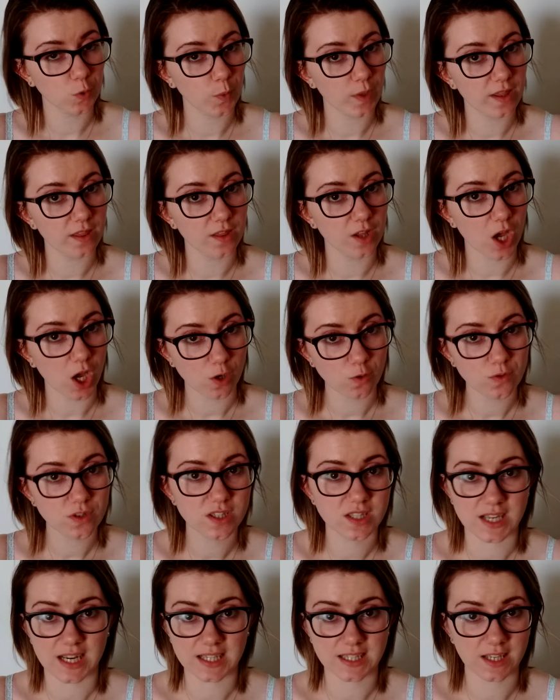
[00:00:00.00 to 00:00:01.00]
with the
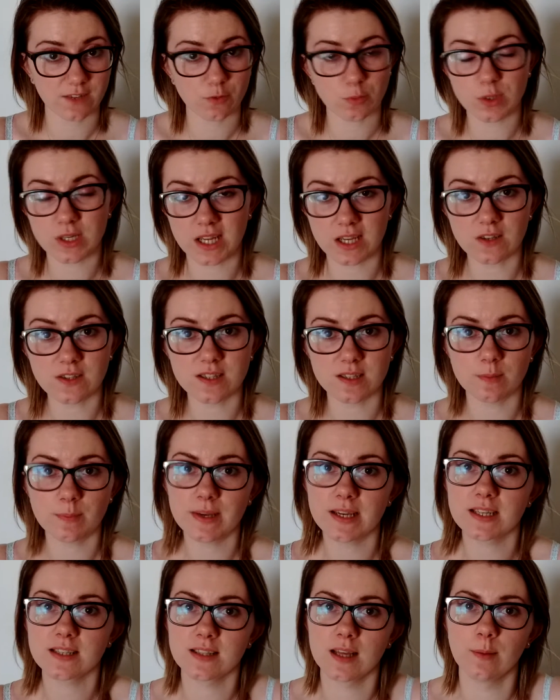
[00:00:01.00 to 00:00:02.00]
host and everybody else that
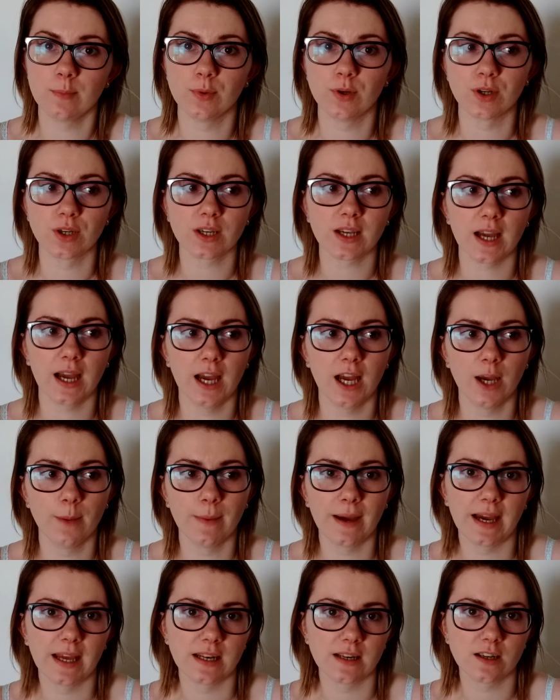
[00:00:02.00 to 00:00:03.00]
picked that book.
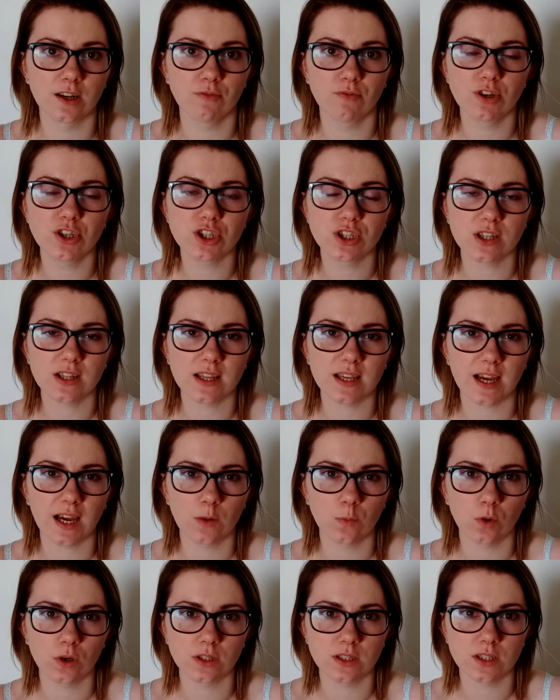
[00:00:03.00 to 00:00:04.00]
And originally I
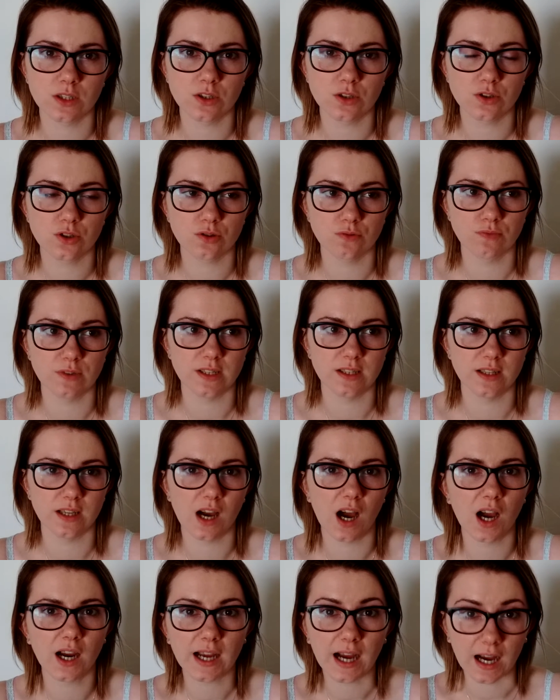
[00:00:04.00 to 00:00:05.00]
wanted to read The
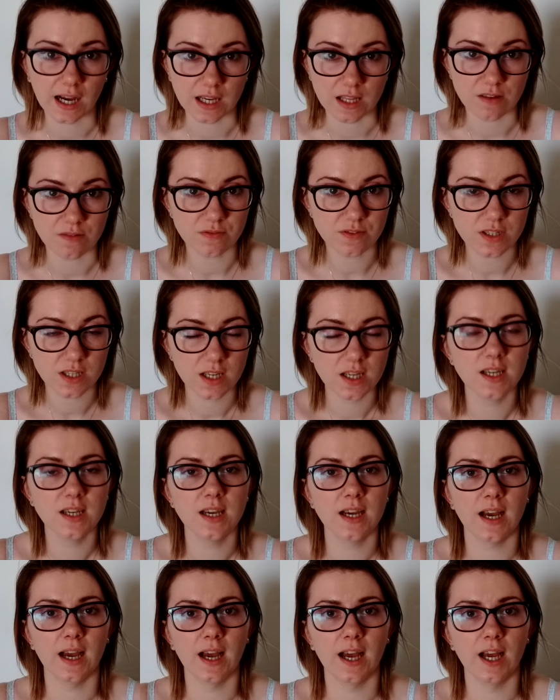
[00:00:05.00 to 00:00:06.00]
Archived
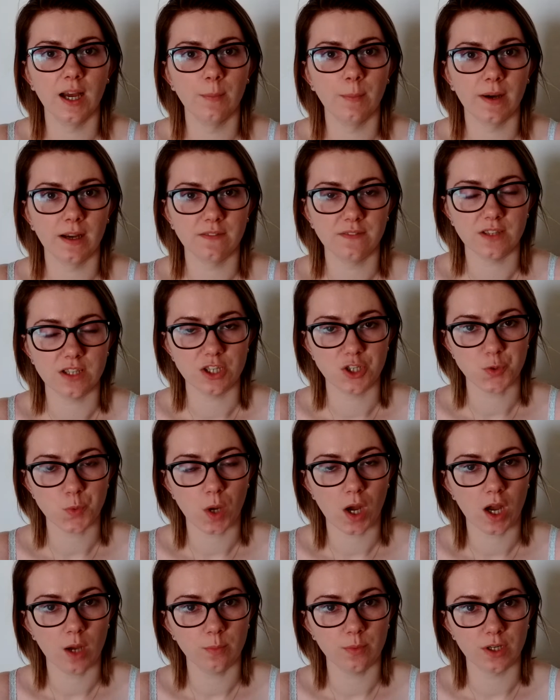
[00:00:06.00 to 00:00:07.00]
by V.E.
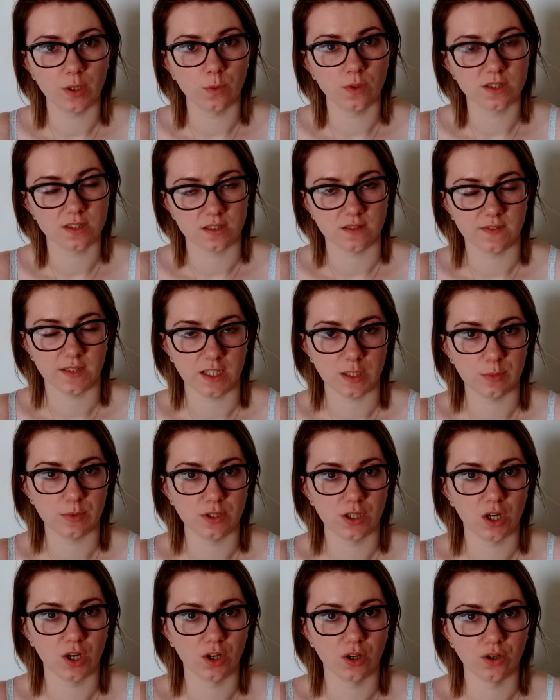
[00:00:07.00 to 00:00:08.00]
Schwab, but it wasn't
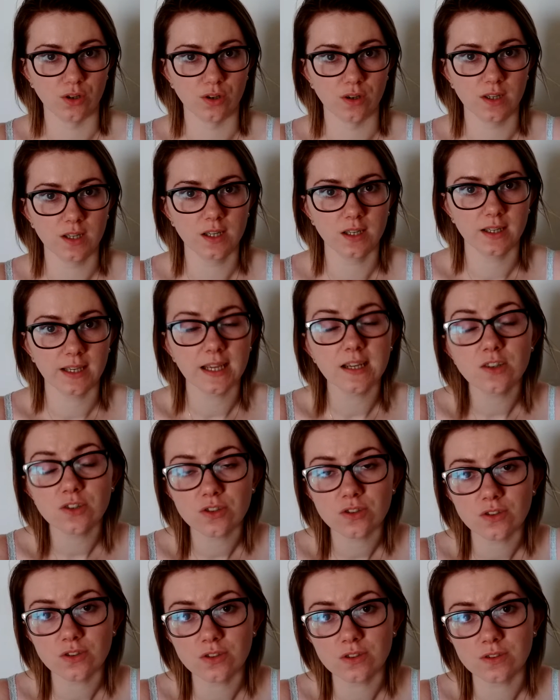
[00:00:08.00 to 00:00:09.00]
available on
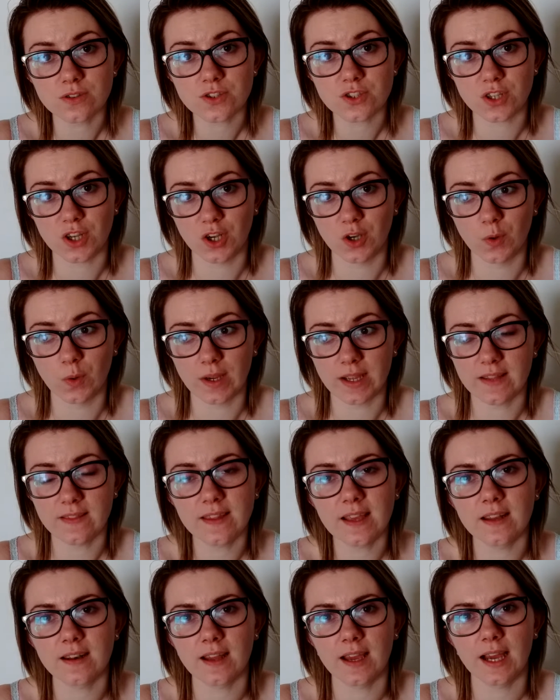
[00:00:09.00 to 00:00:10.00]
Kindle, so in
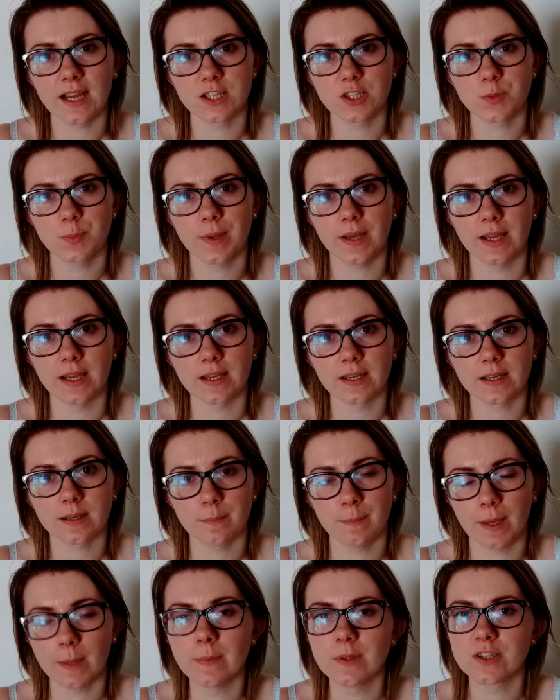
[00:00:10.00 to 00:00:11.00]
the end I had to pick
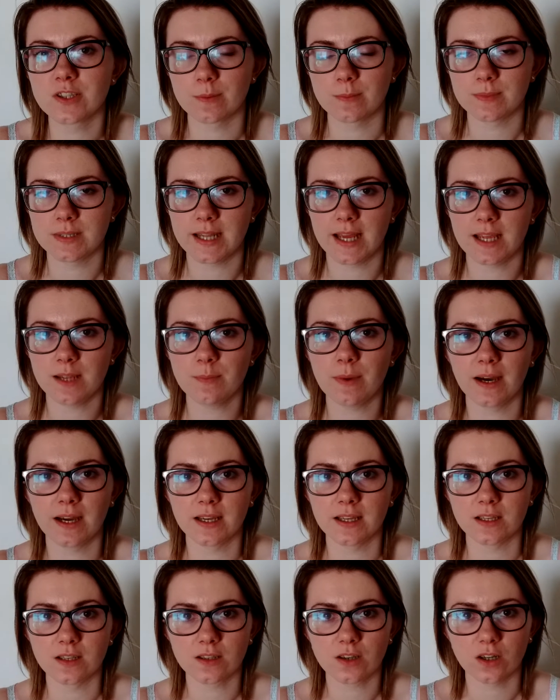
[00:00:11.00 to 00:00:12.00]
Maybe Someday
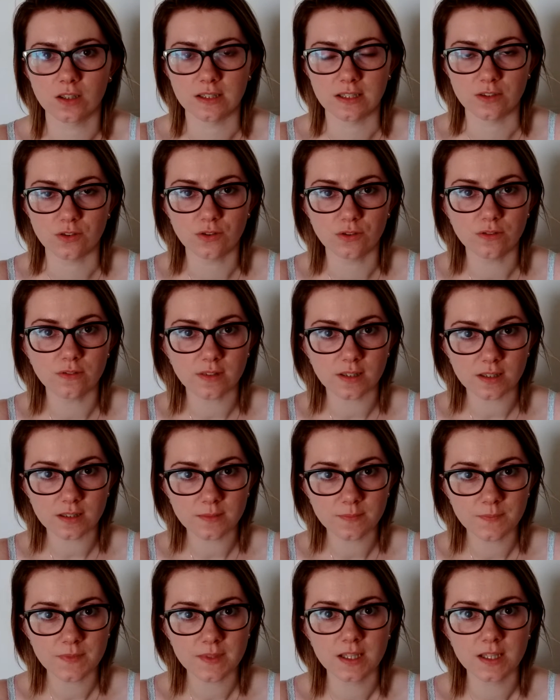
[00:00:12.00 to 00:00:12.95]
by Colleen Hoover,